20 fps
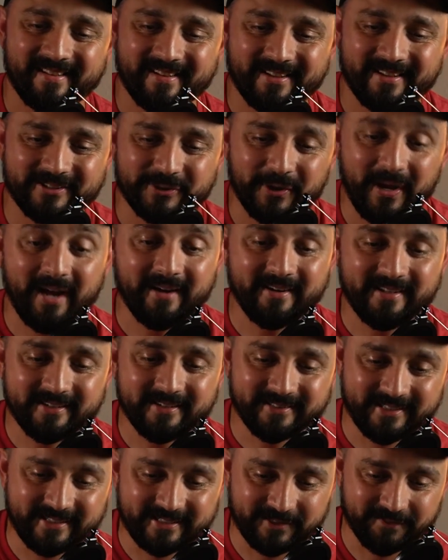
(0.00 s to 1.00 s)
So how does
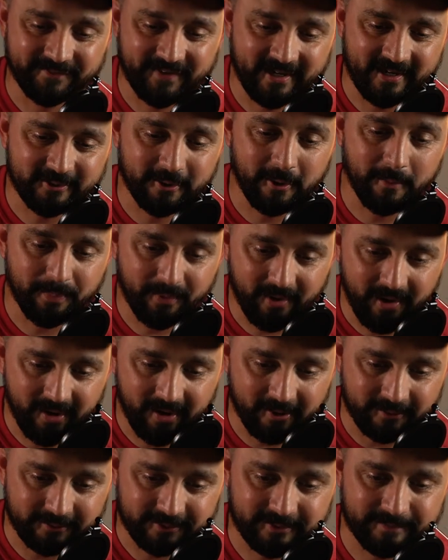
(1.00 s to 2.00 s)
this affect our
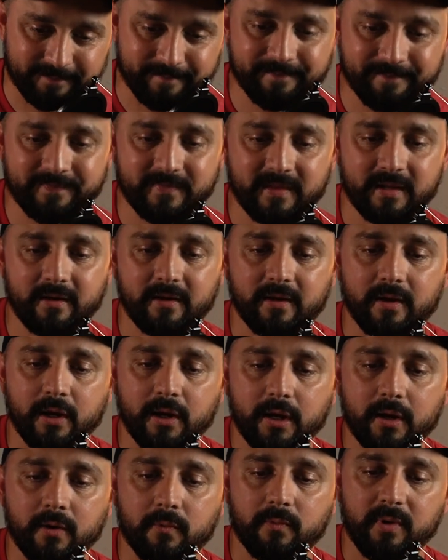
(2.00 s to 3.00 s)
prayers?
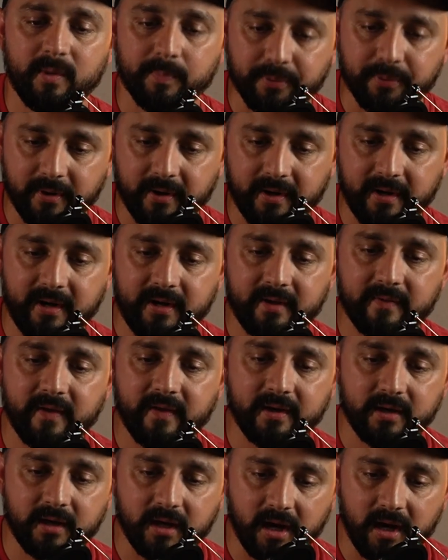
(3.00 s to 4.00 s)
We pray
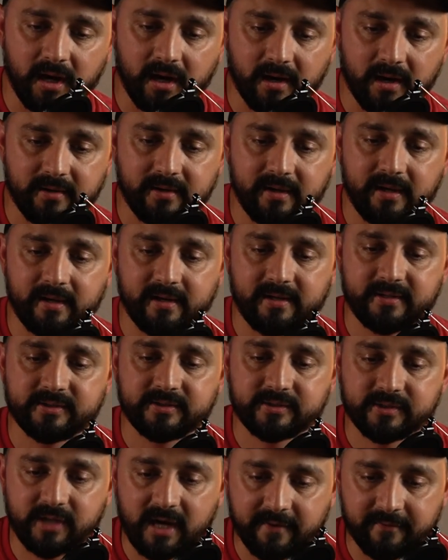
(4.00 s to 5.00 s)
that God, in his
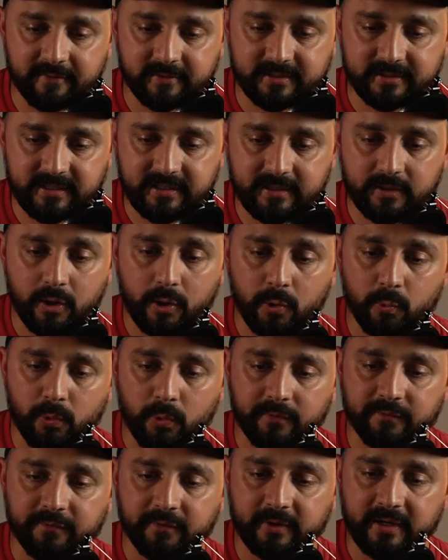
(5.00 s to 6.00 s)
sovereignty,
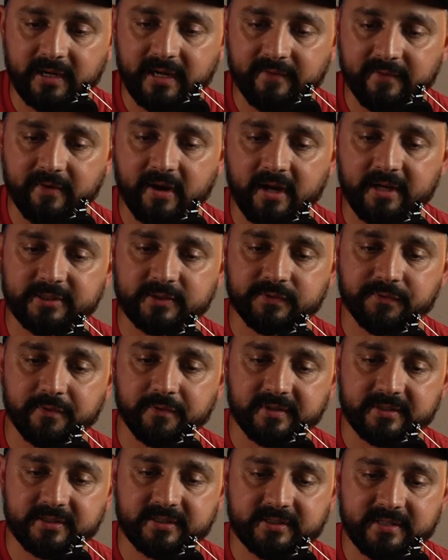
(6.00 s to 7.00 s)
would forgive us for
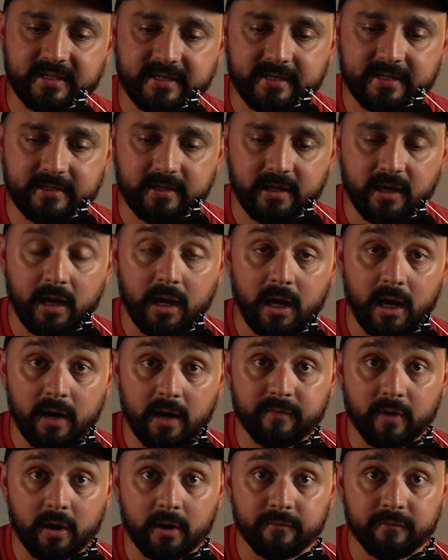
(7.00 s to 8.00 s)
the sin
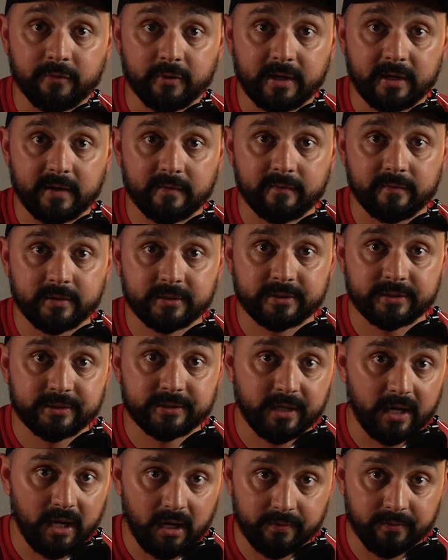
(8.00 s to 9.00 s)
of unforgiveness
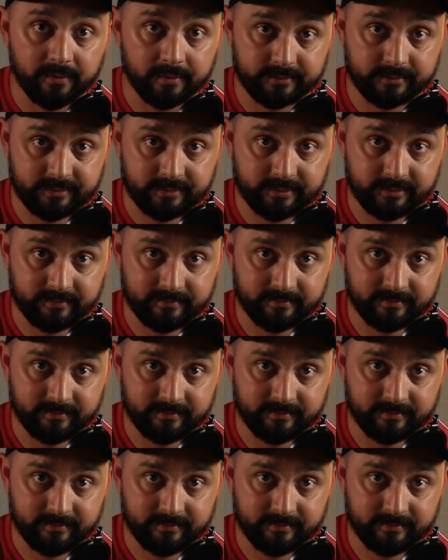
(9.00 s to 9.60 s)
to others,